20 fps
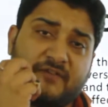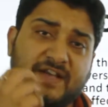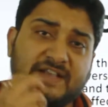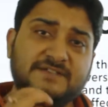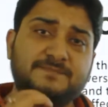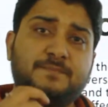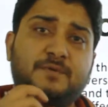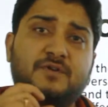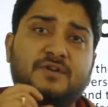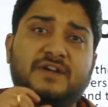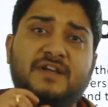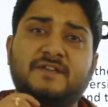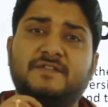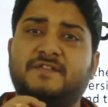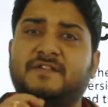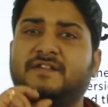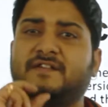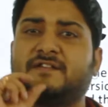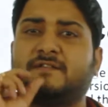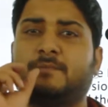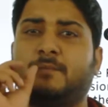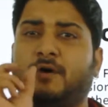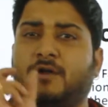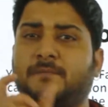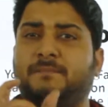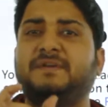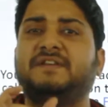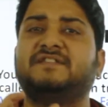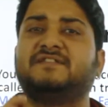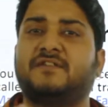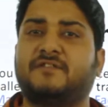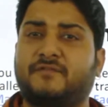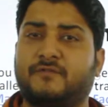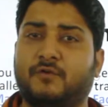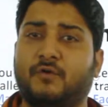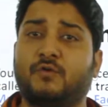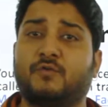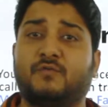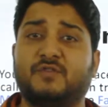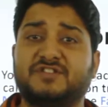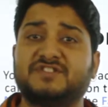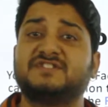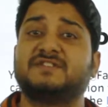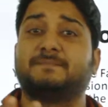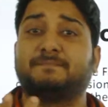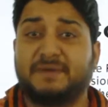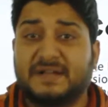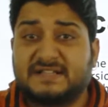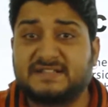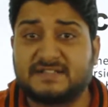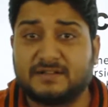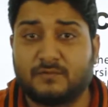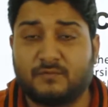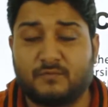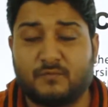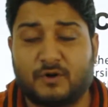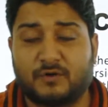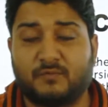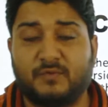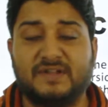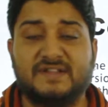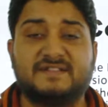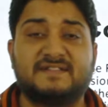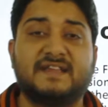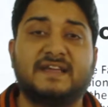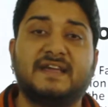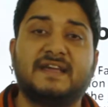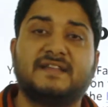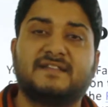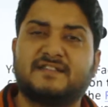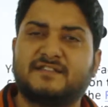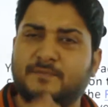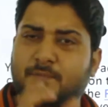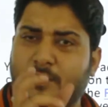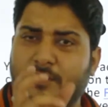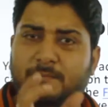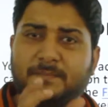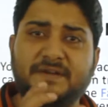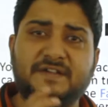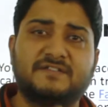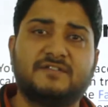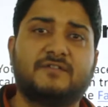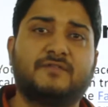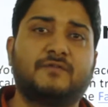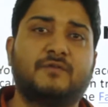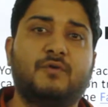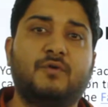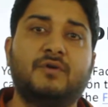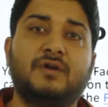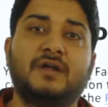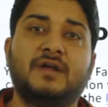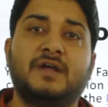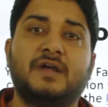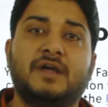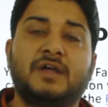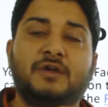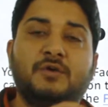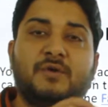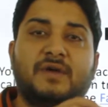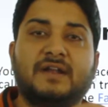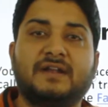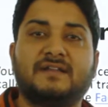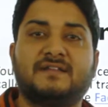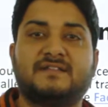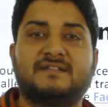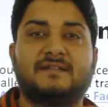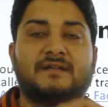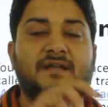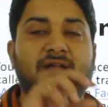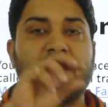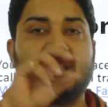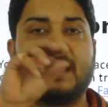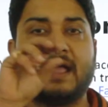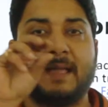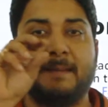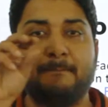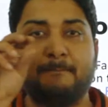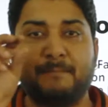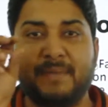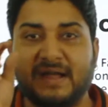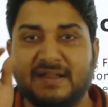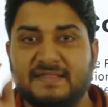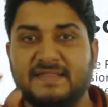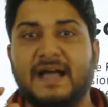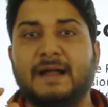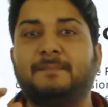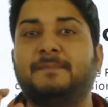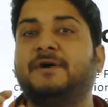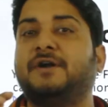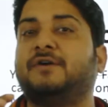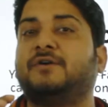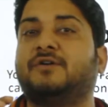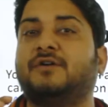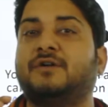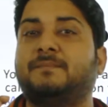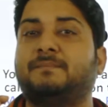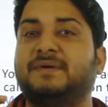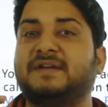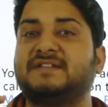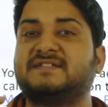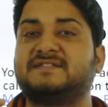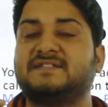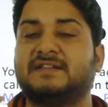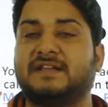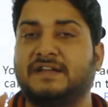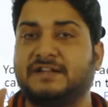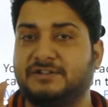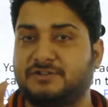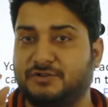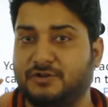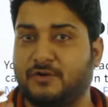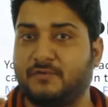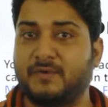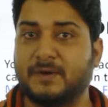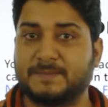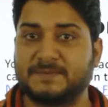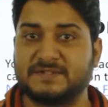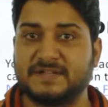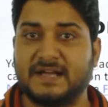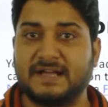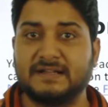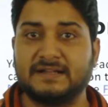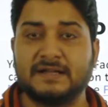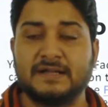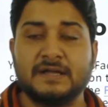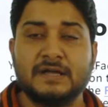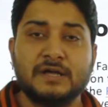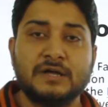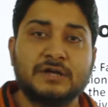Facebook gives a small piece of code, which is a pixel, what we say is a small piece of code. You can embed that particular pixel into your website.